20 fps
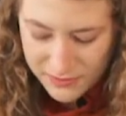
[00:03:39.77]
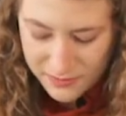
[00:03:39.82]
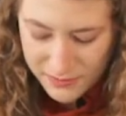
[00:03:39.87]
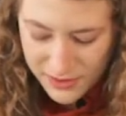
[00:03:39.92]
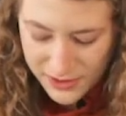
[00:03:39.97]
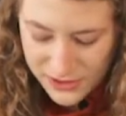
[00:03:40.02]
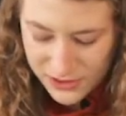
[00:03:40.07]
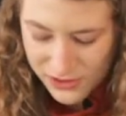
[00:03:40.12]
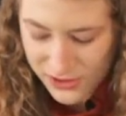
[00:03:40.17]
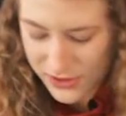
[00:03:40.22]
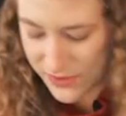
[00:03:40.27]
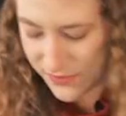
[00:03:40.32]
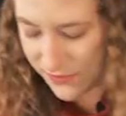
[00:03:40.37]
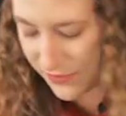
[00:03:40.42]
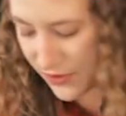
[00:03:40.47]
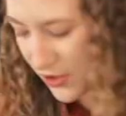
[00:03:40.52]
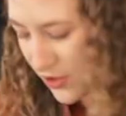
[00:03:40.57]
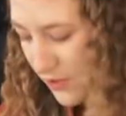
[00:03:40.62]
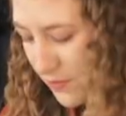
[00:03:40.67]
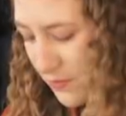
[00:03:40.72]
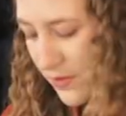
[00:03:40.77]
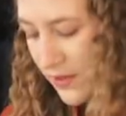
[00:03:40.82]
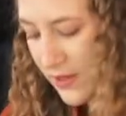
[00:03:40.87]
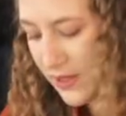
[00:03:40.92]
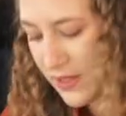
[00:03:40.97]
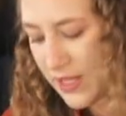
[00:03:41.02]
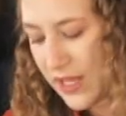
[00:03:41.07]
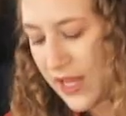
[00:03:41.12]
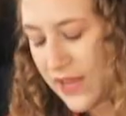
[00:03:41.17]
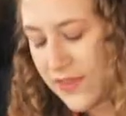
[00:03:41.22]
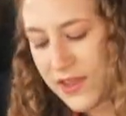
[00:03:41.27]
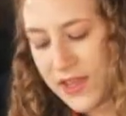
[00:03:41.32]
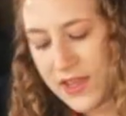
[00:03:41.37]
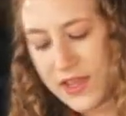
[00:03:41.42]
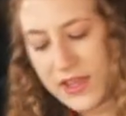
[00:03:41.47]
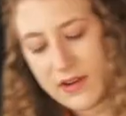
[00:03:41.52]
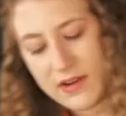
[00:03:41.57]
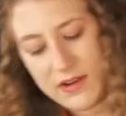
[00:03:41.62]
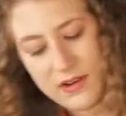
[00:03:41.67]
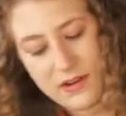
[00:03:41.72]
Make sure it's firm, and
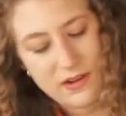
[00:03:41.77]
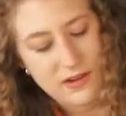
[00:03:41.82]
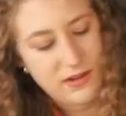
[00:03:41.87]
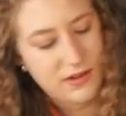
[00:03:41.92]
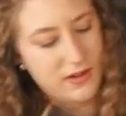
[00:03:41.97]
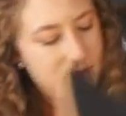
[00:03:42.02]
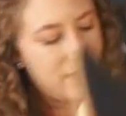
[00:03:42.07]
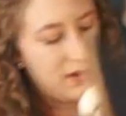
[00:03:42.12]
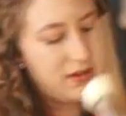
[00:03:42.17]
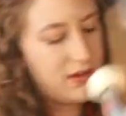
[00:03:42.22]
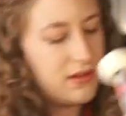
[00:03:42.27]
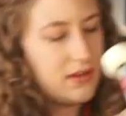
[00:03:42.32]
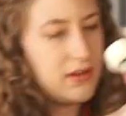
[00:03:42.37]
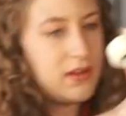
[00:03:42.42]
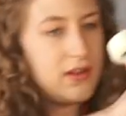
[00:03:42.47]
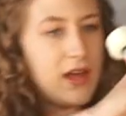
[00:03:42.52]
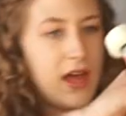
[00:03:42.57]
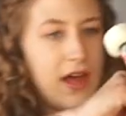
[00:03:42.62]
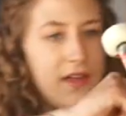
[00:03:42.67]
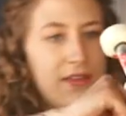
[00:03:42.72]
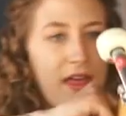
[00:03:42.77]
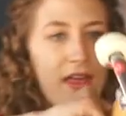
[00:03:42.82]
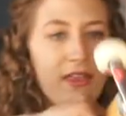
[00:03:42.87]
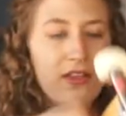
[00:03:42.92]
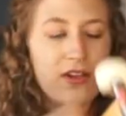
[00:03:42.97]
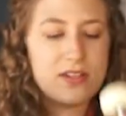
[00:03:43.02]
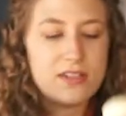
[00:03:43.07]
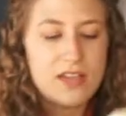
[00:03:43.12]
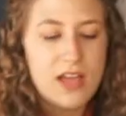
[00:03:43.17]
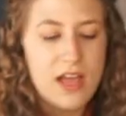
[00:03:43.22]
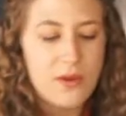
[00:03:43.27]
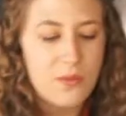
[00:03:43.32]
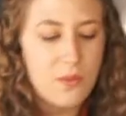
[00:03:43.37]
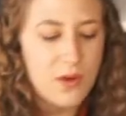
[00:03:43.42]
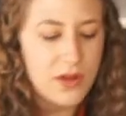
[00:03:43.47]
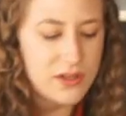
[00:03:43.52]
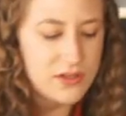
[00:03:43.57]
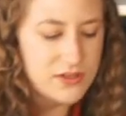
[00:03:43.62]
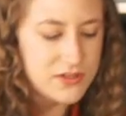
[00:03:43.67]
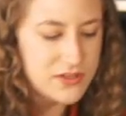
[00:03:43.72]
then on the other side while
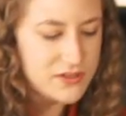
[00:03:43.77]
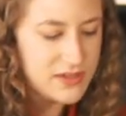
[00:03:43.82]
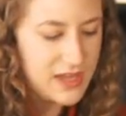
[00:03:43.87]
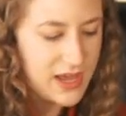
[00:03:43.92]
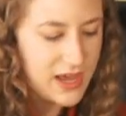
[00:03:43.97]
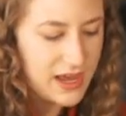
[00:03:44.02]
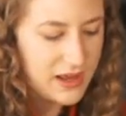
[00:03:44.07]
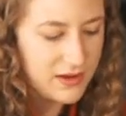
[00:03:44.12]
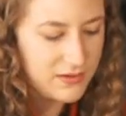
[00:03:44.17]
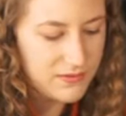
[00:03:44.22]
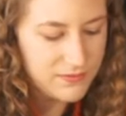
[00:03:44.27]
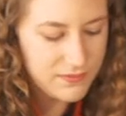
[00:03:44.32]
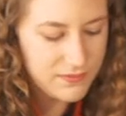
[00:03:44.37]
you do that,